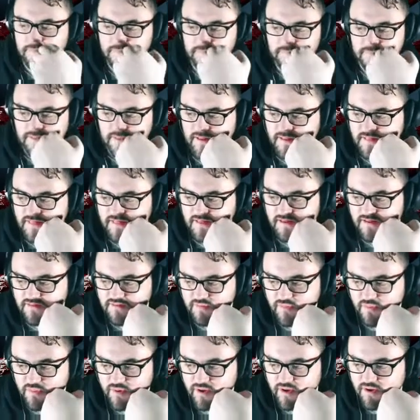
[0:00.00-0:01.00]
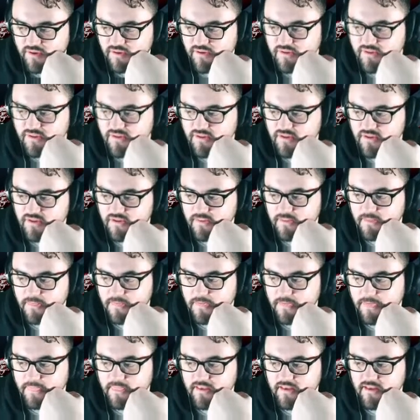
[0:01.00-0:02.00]
That looks weird.
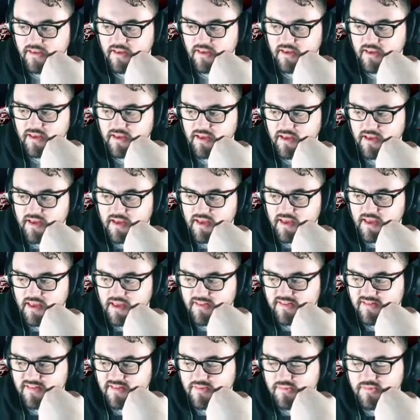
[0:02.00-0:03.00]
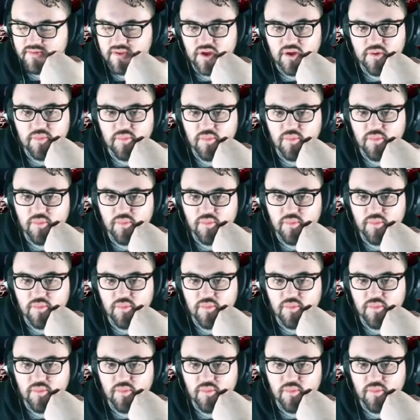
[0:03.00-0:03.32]
It seems like